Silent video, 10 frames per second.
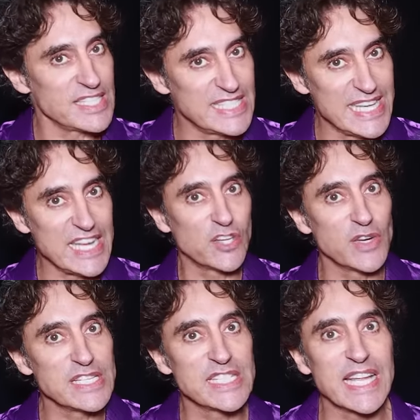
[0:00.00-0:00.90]

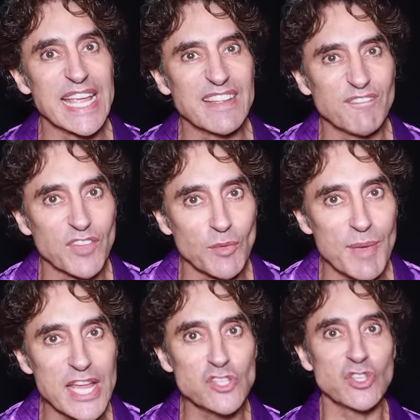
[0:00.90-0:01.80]
decreasing
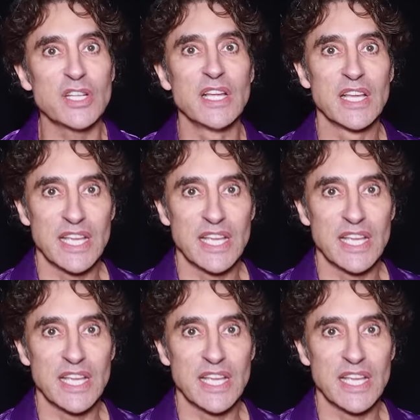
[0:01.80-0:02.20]
inflammation